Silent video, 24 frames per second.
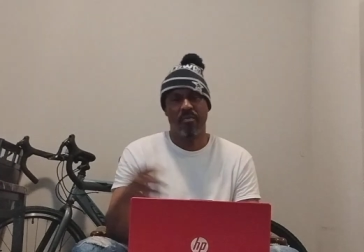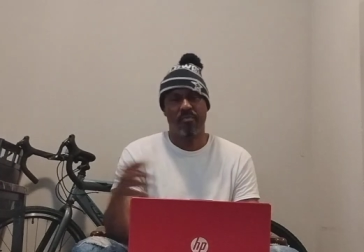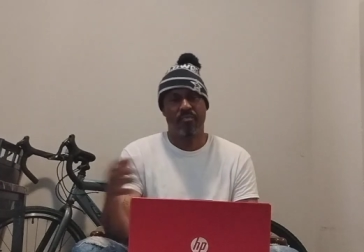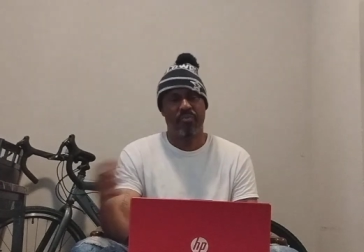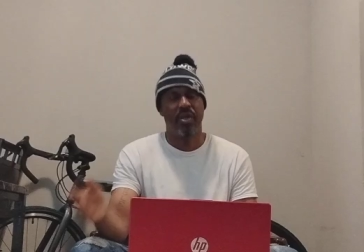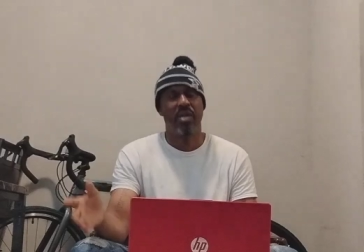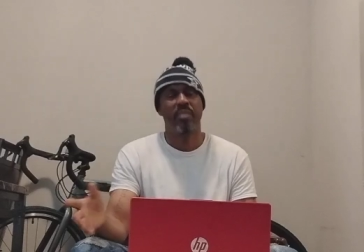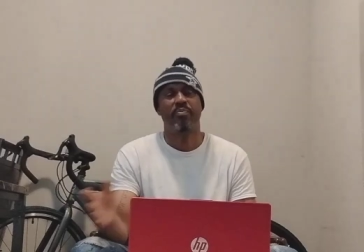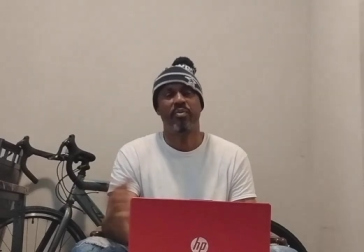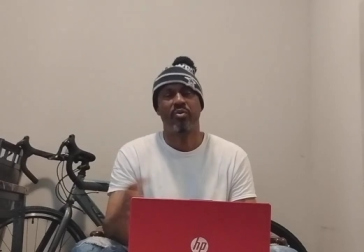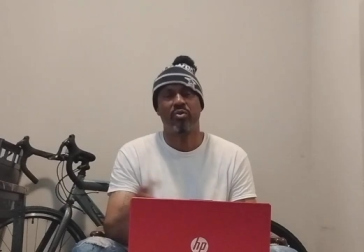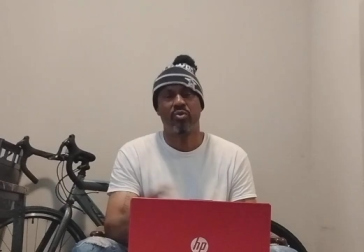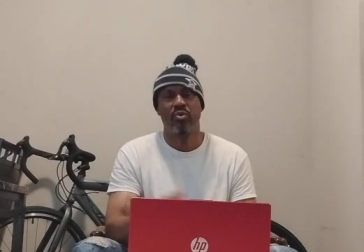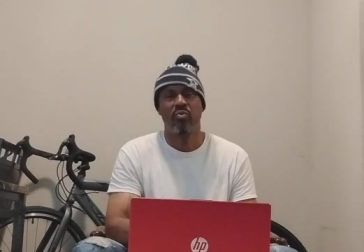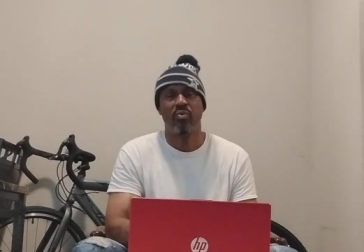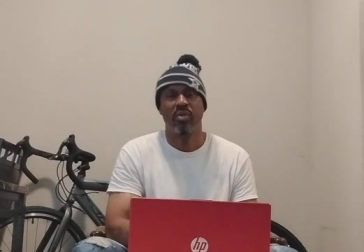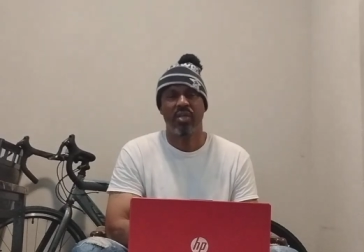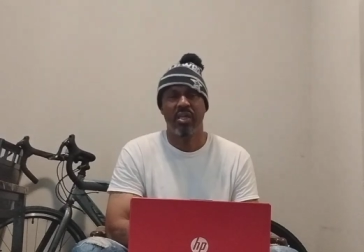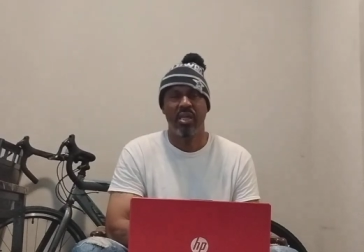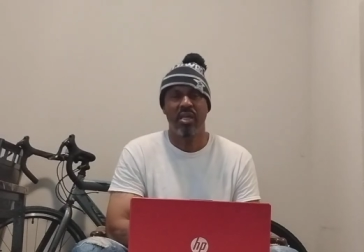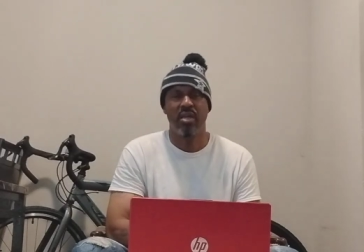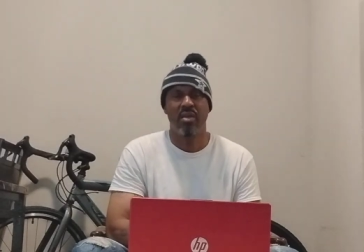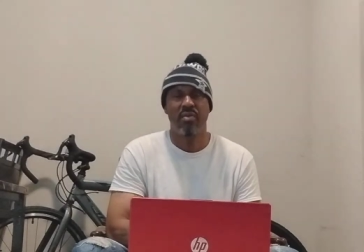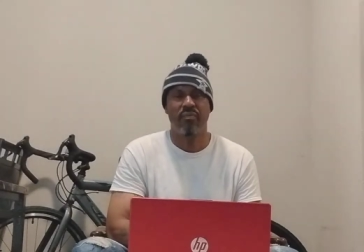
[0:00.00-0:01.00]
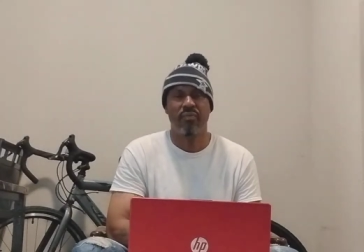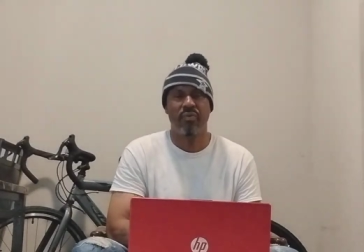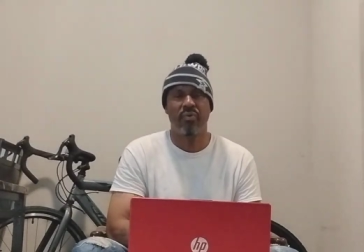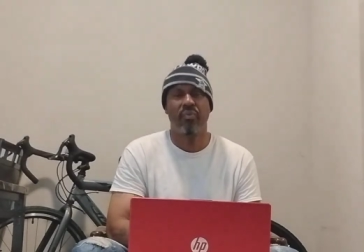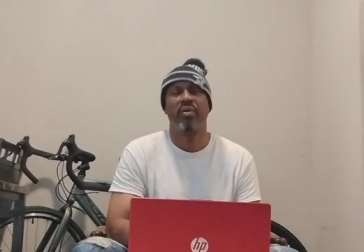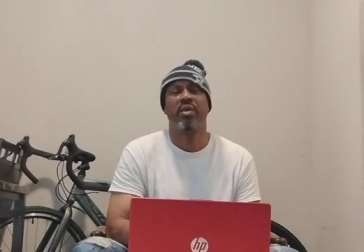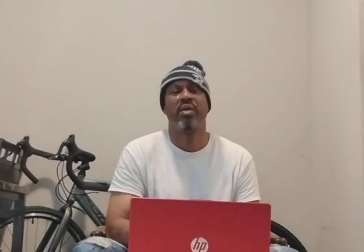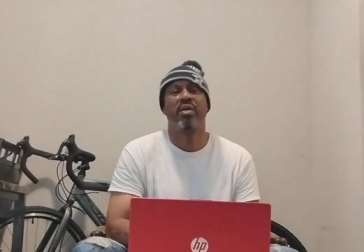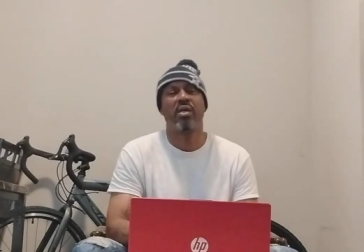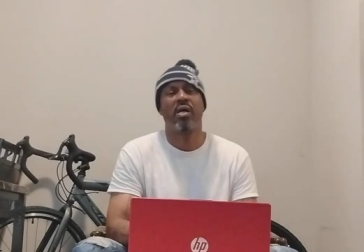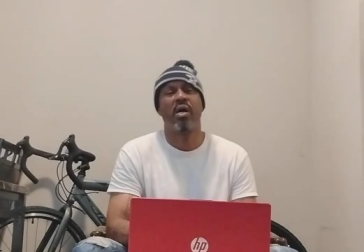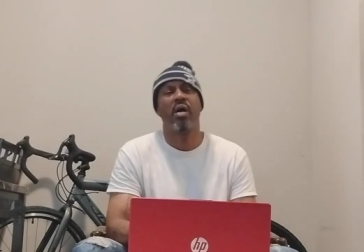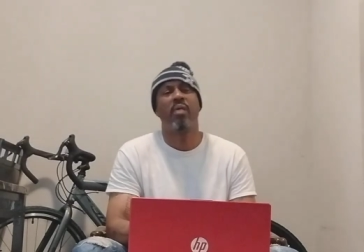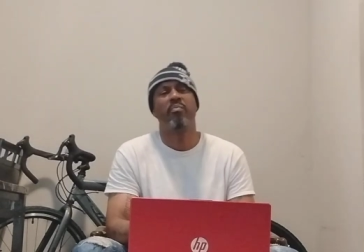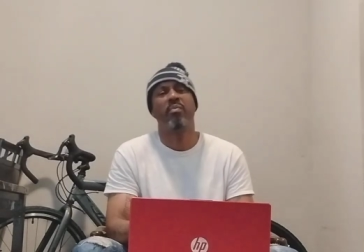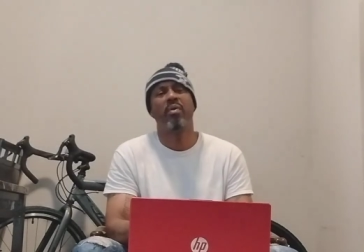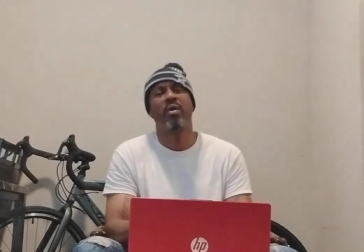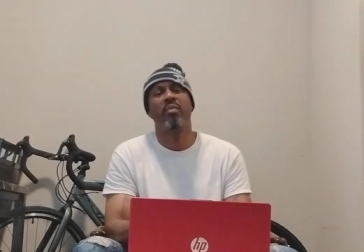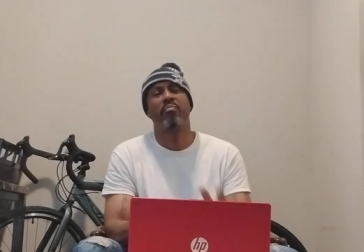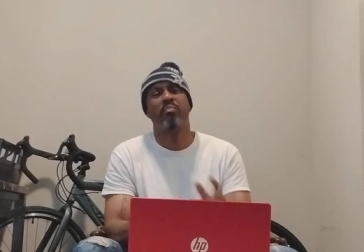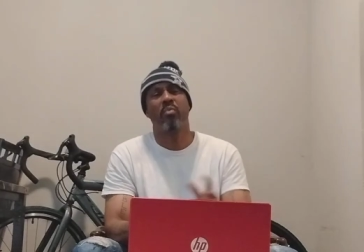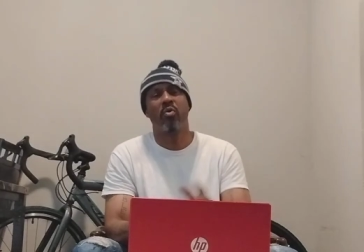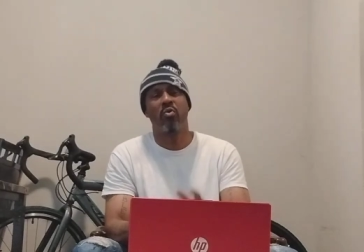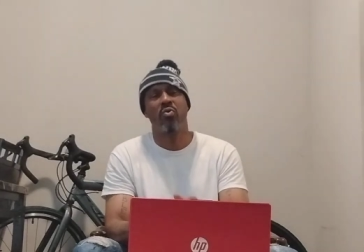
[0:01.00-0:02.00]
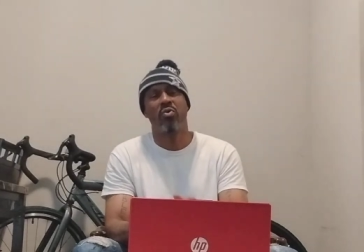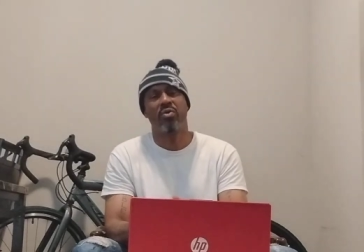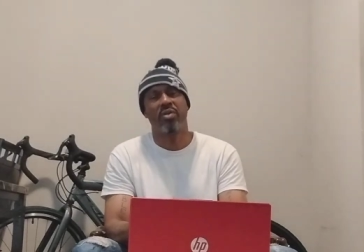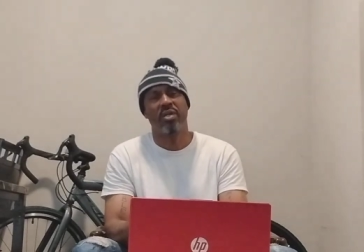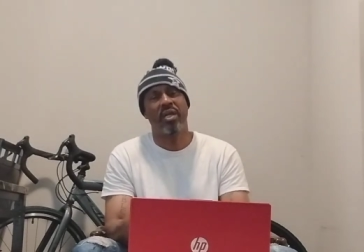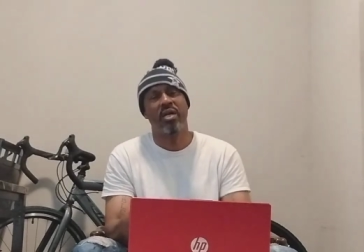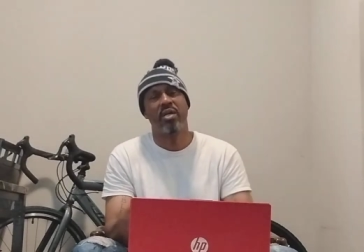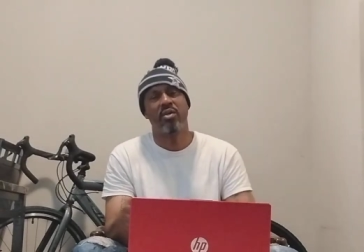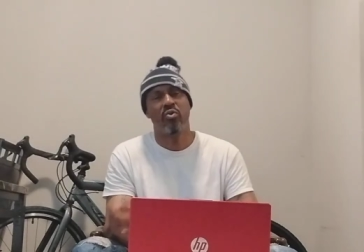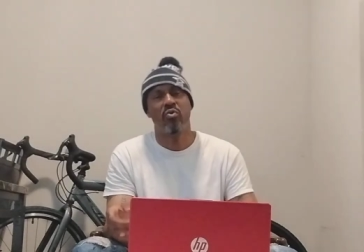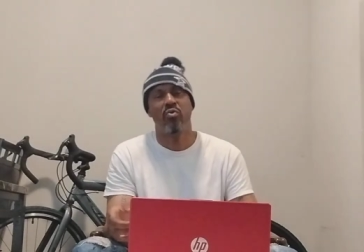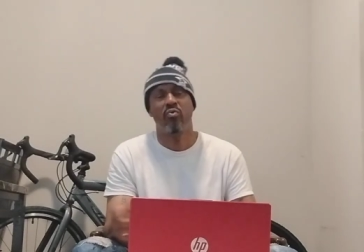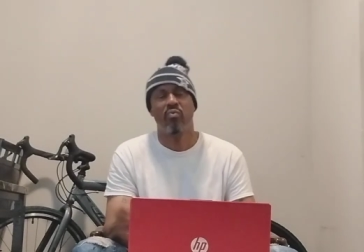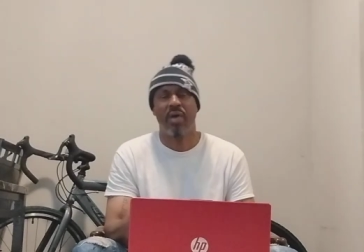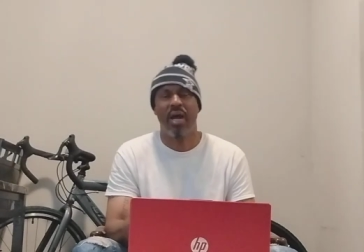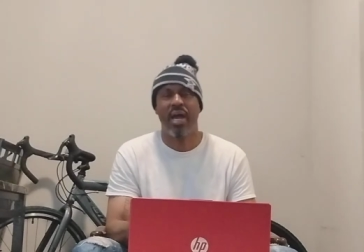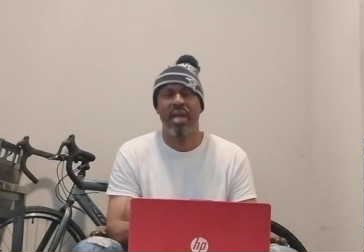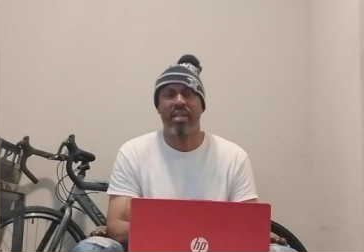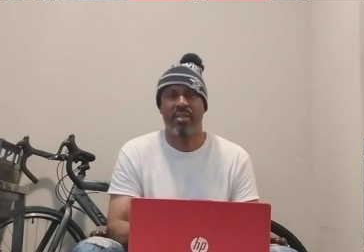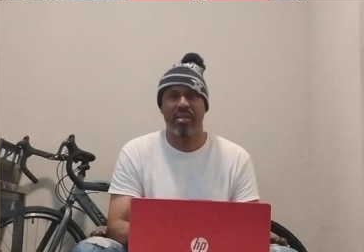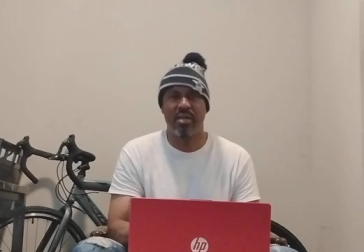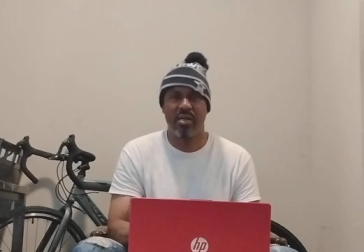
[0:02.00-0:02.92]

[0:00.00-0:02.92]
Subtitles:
People do evil and come up more than they do right